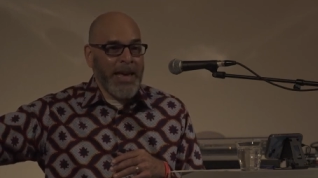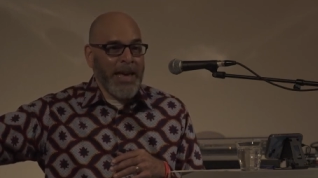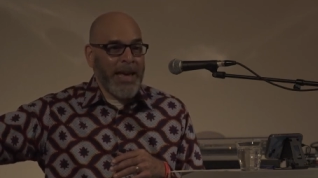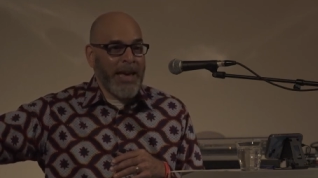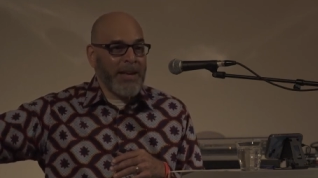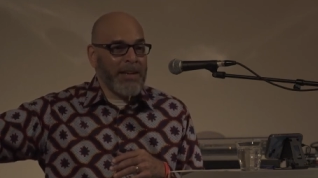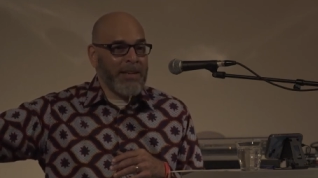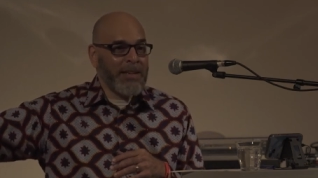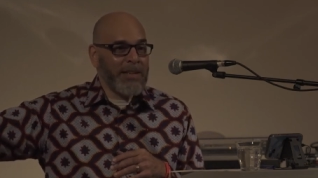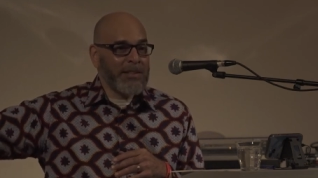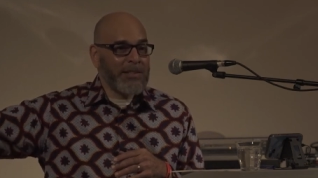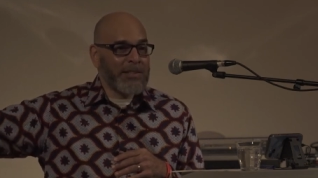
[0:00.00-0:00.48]

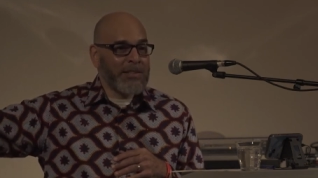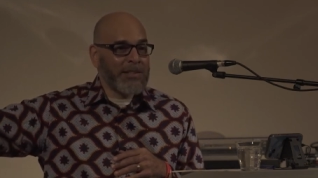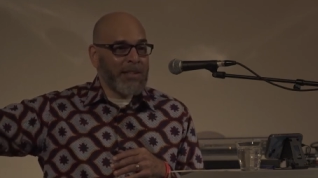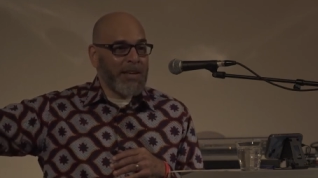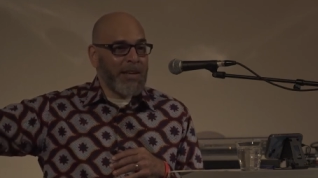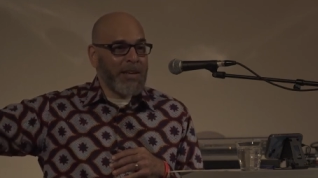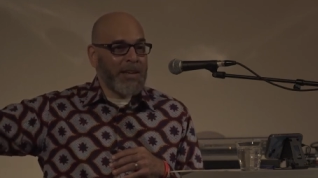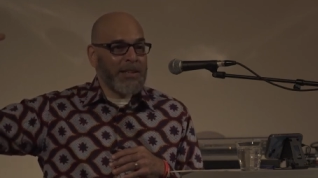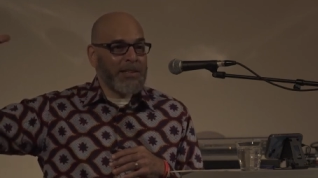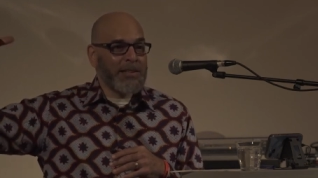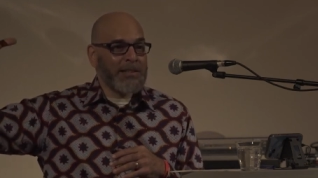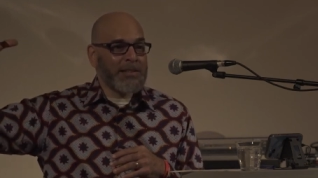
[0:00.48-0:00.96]
and he
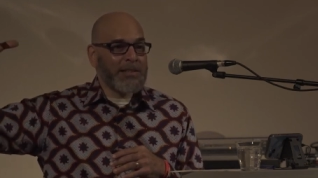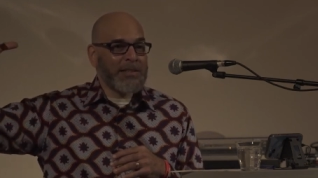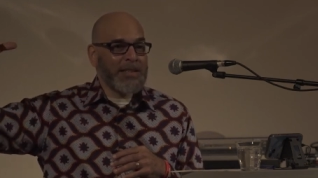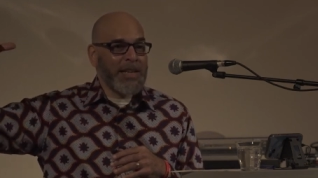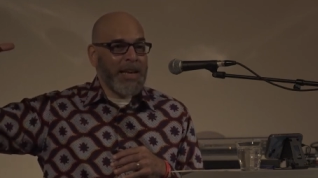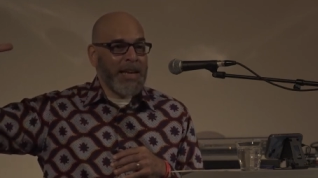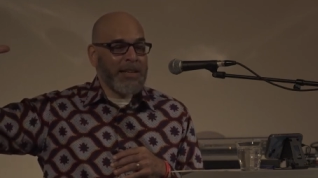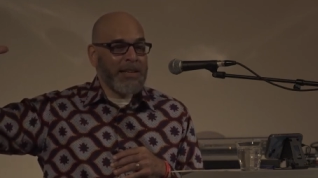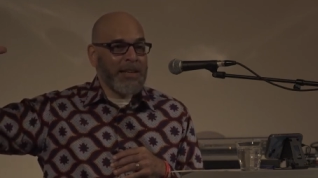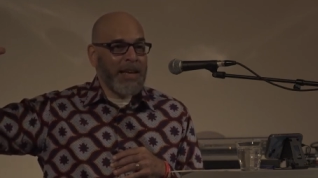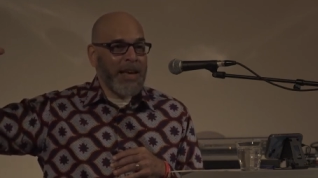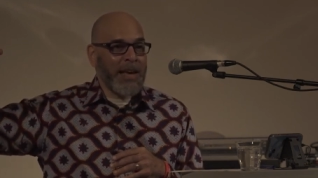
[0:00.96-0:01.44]
says
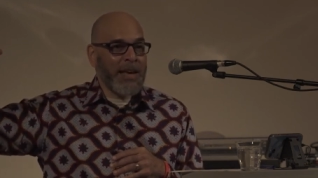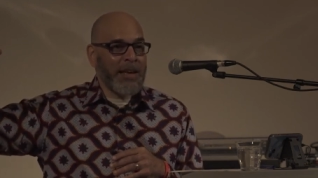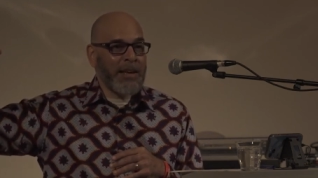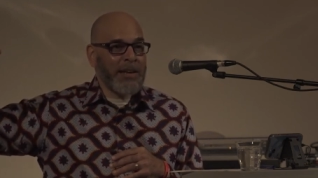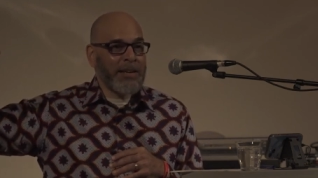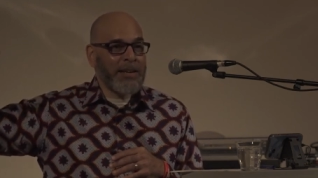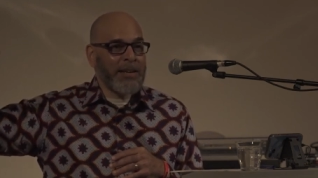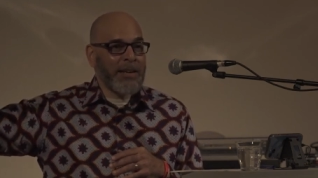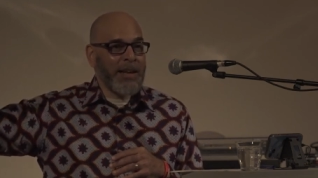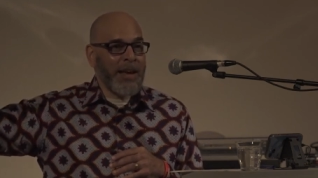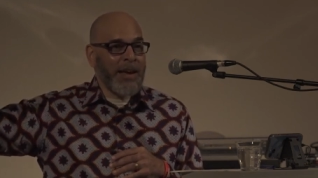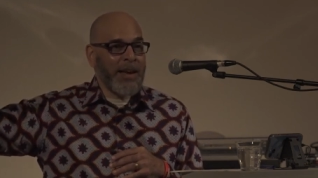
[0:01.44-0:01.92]
and
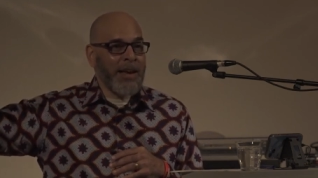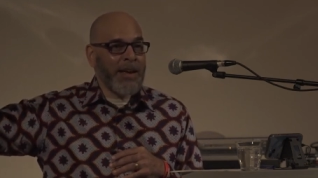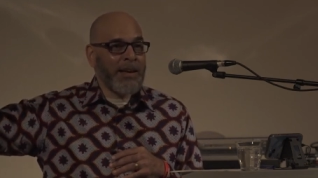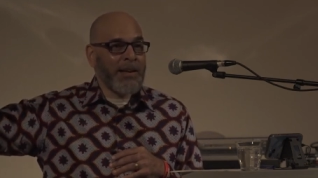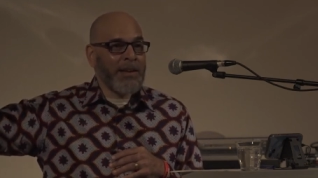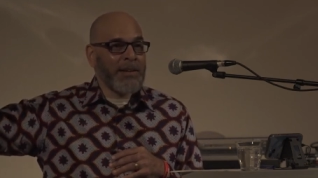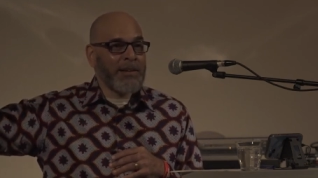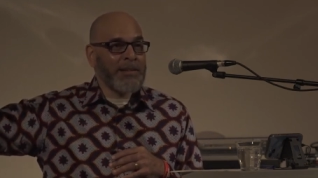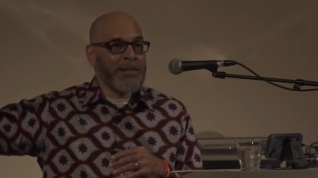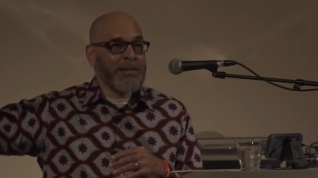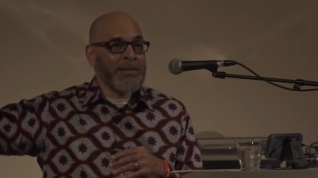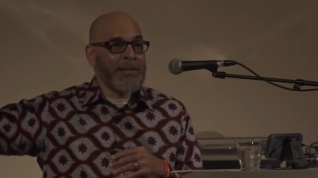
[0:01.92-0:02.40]
and
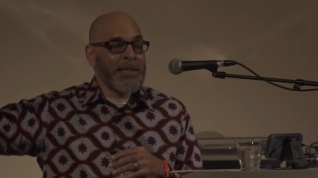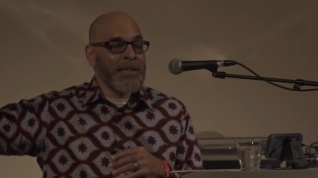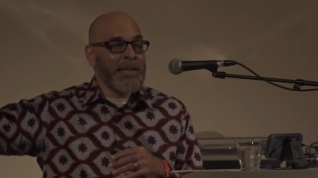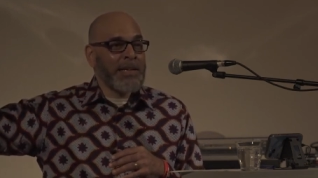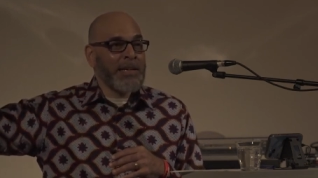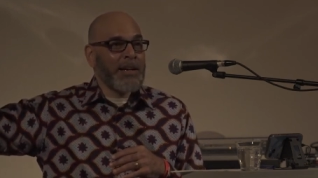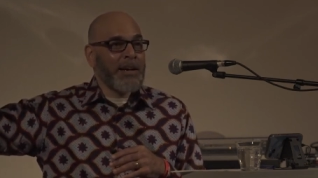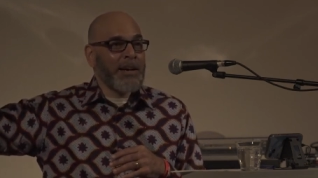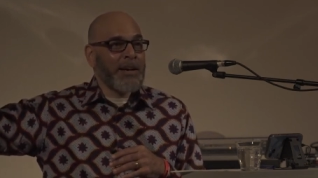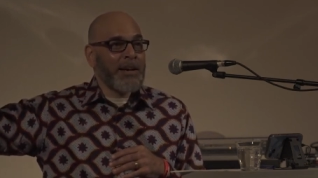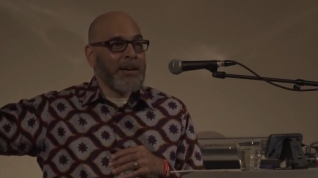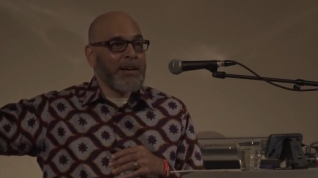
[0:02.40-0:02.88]
and
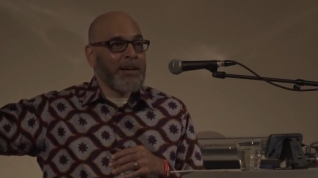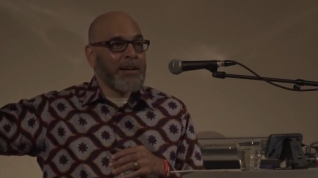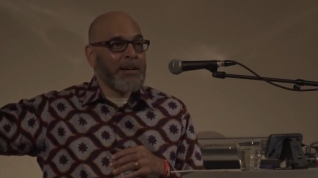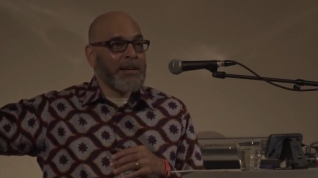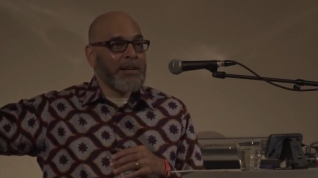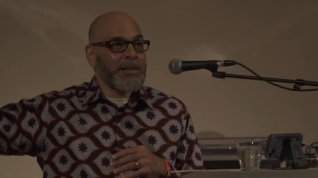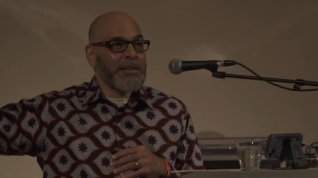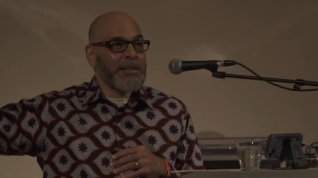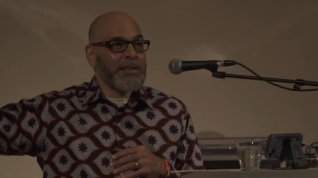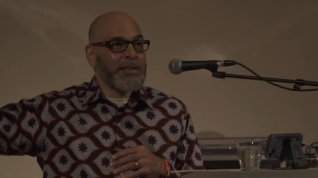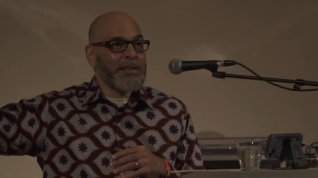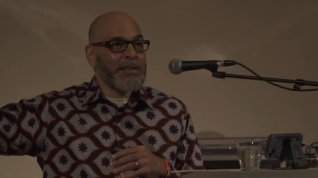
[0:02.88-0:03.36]

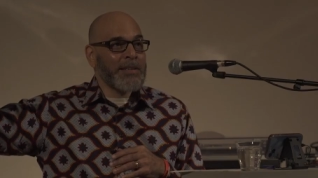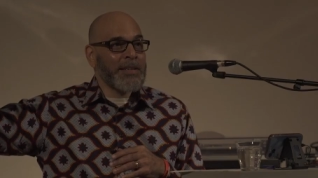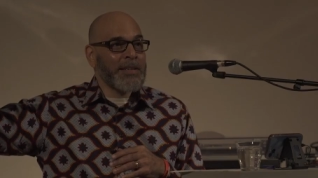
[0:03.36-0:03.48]
uh,